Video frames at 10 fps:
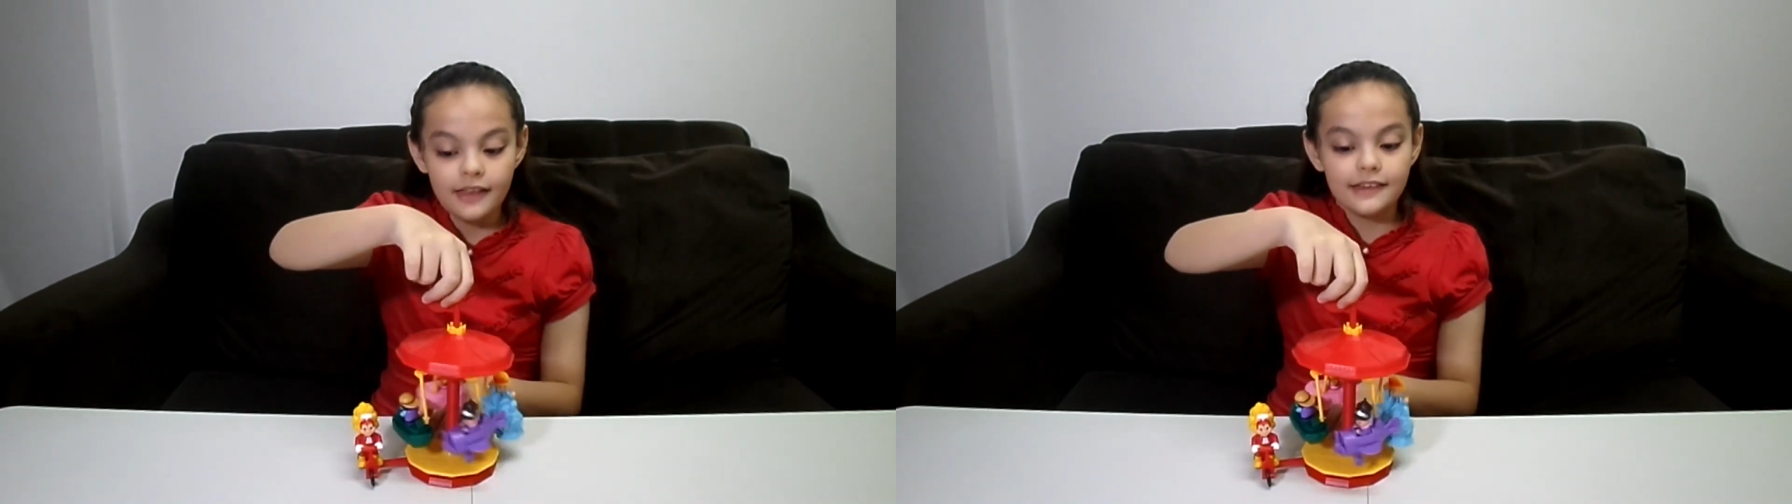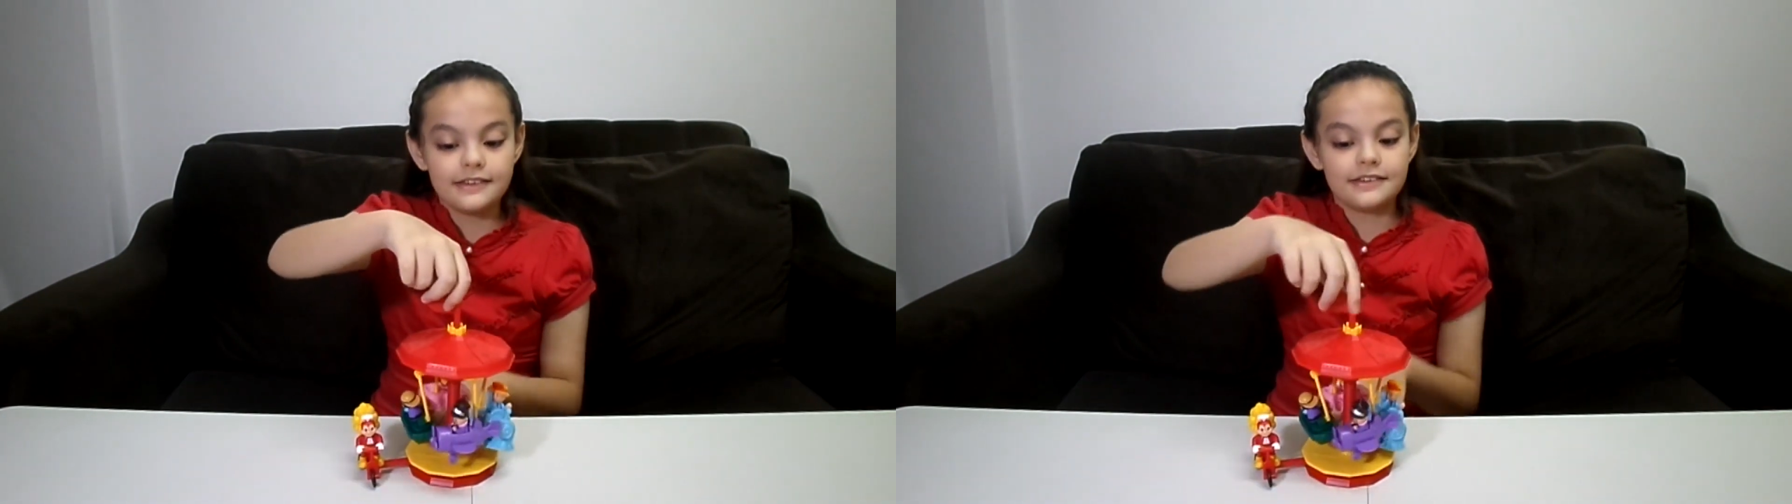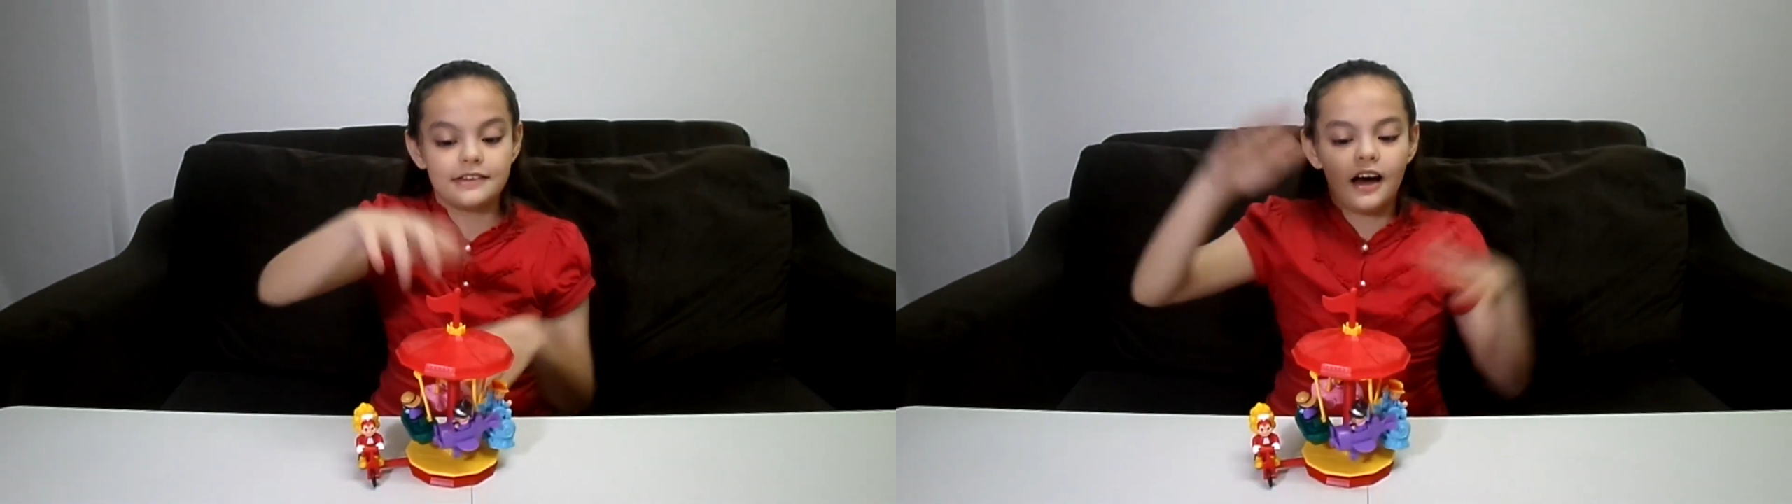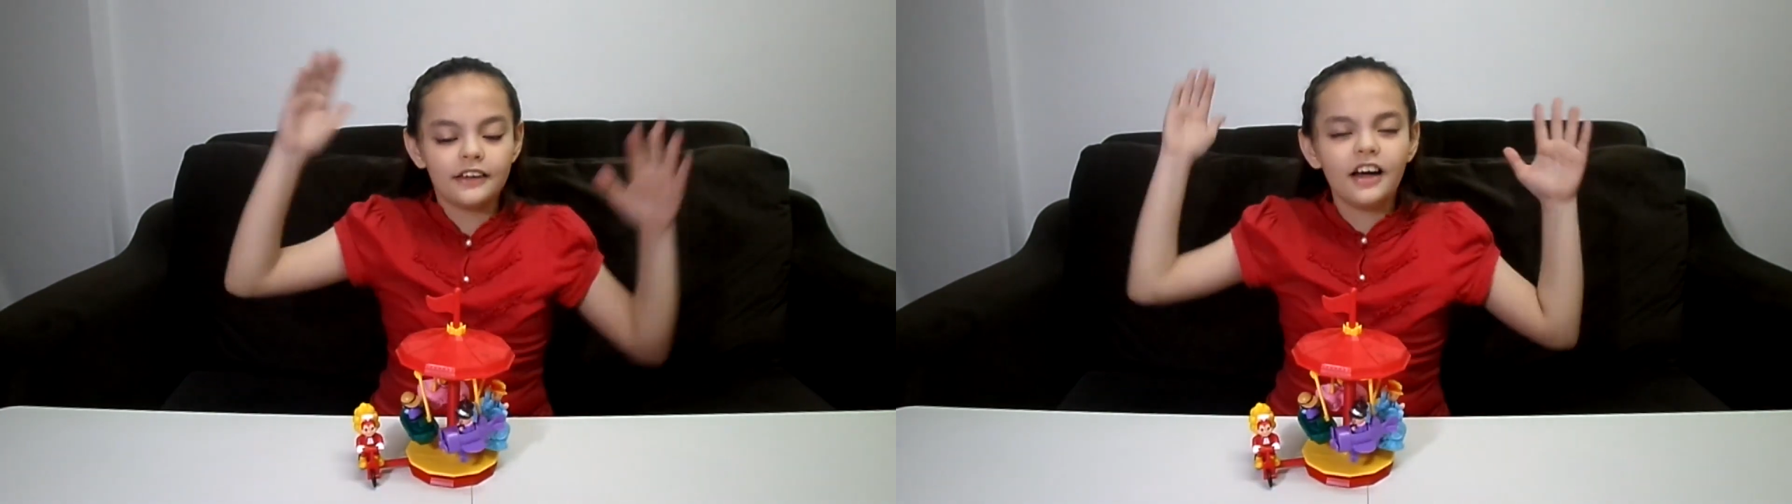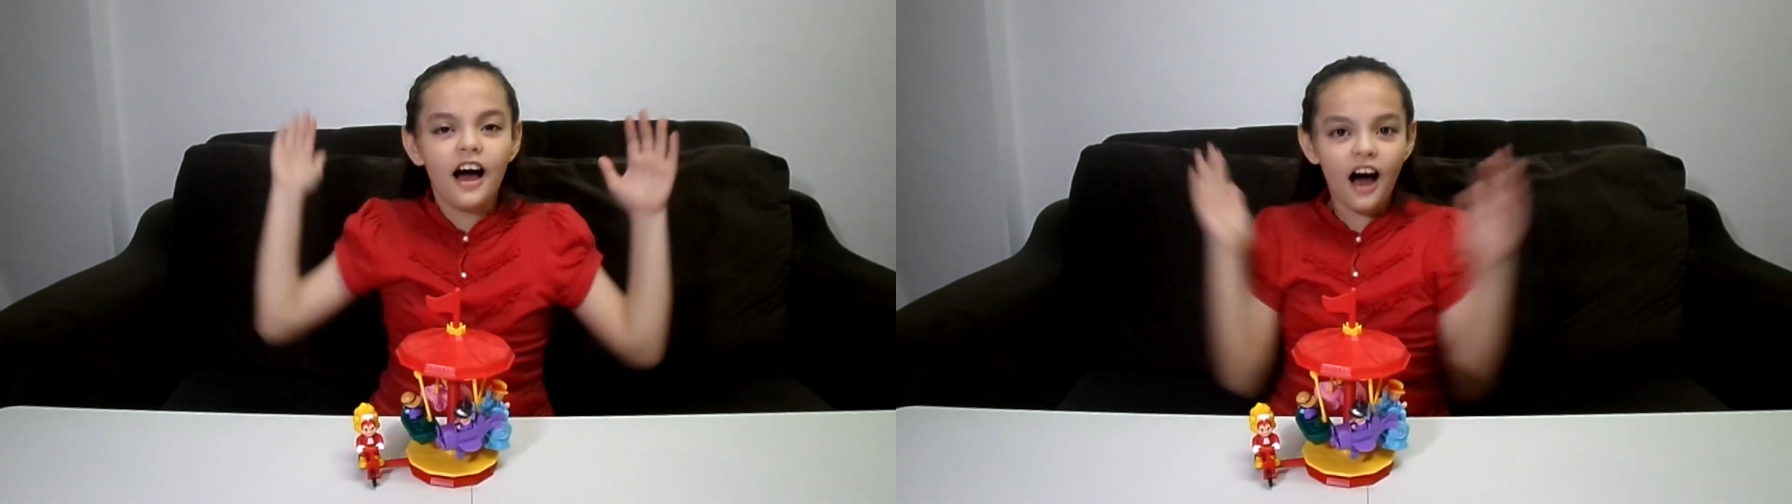This is an